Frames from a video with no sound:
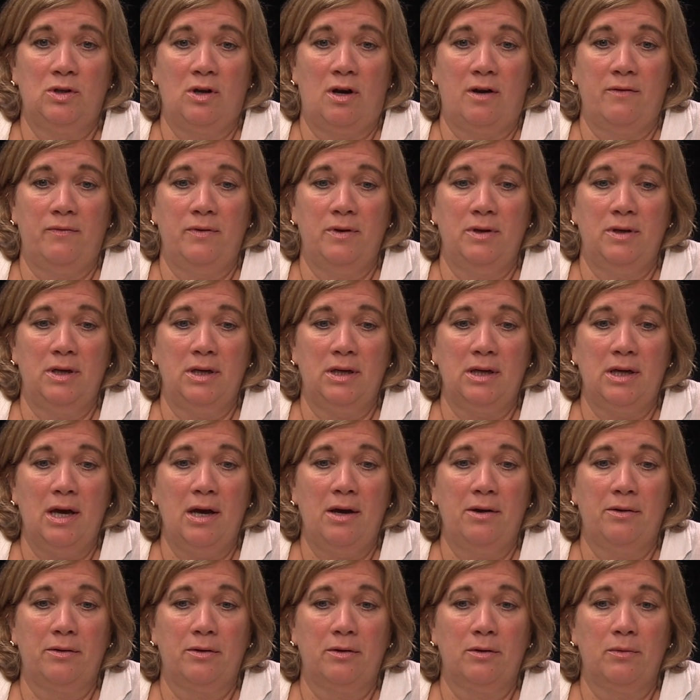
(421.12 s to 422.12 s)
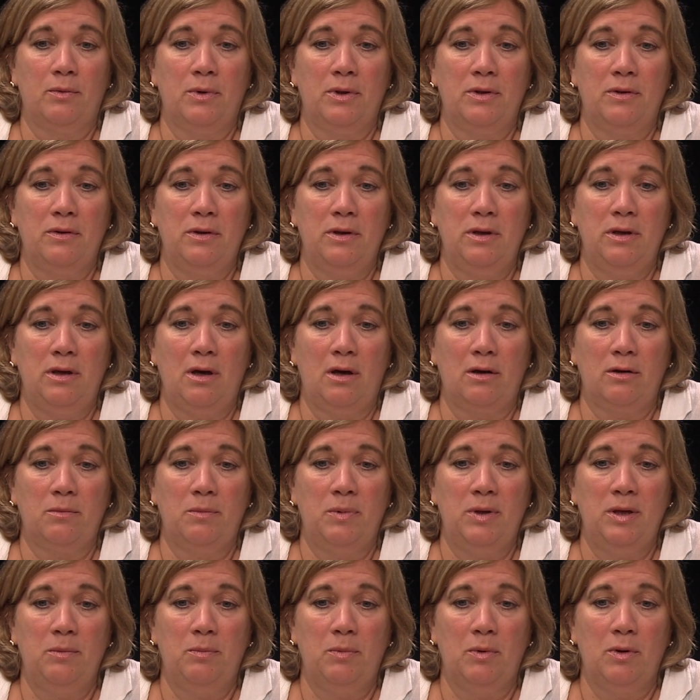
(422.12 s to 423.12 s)
often encounter with young
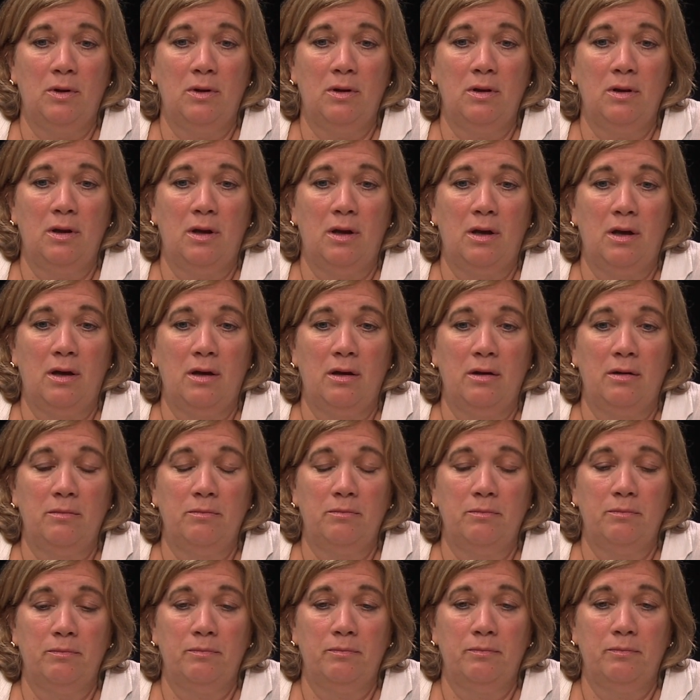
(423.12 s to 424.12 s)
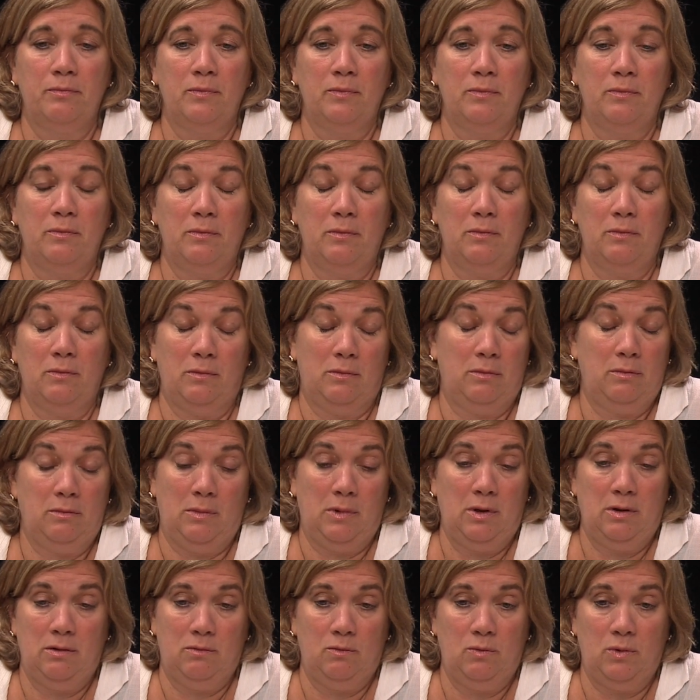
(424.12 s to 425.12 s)
people,
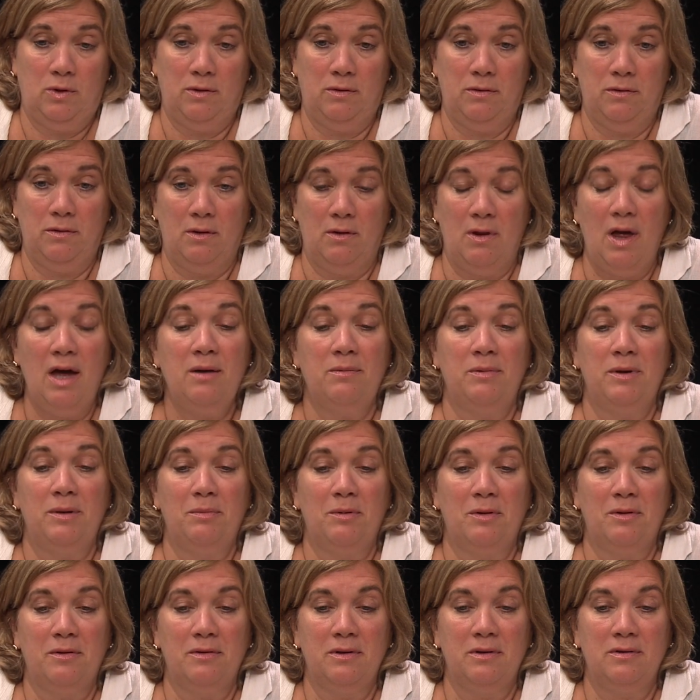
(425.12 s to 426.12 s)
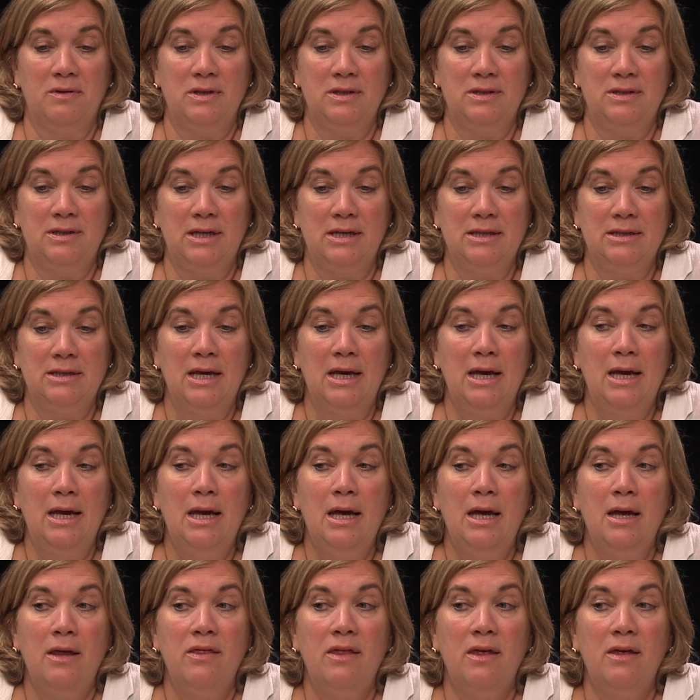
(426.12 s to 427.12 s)
and with a lot of people these days,
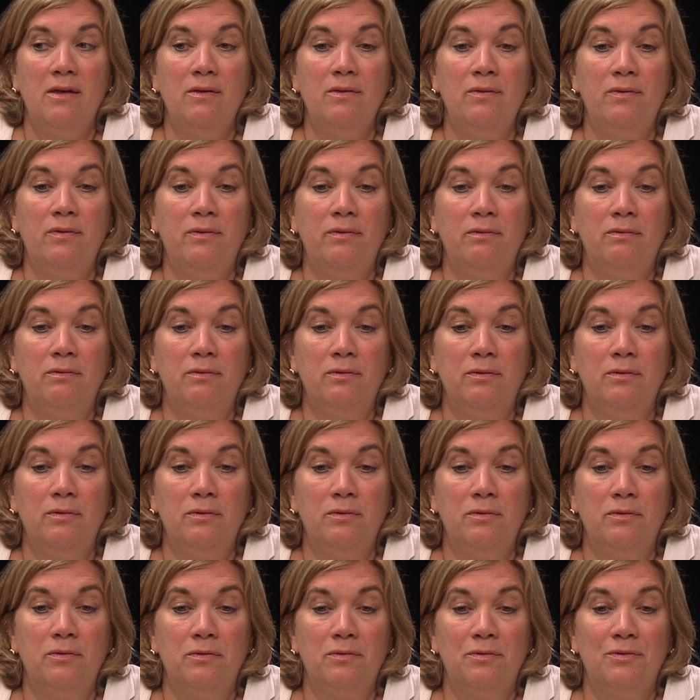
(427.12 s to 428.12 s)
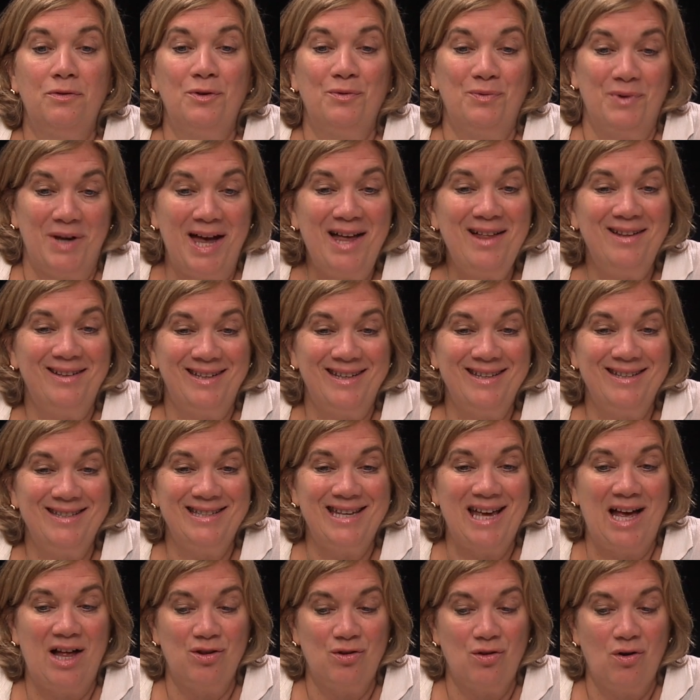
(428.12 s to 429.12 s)
the reality is
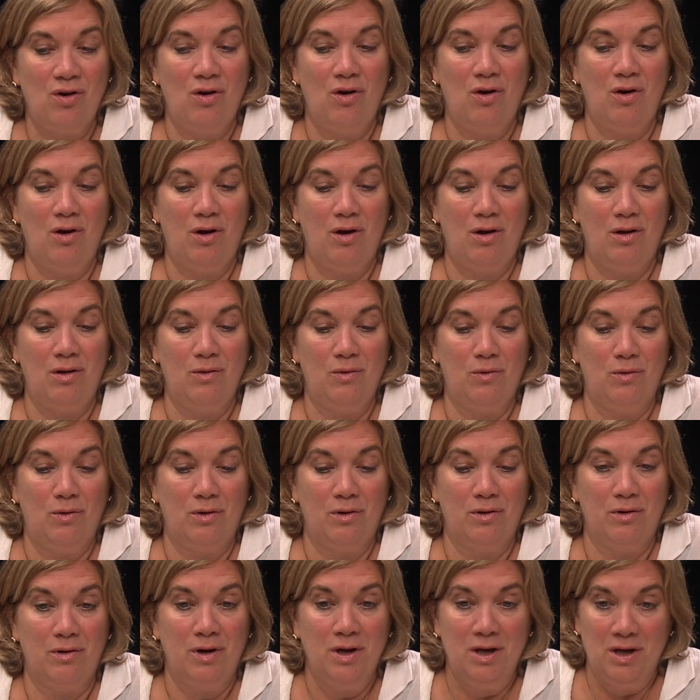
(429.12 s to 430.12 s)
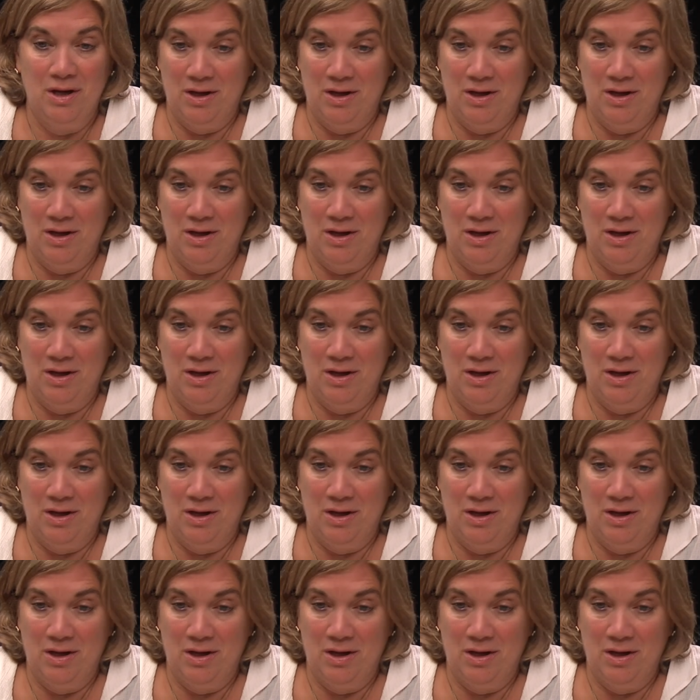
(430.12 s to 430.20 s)
alcohol or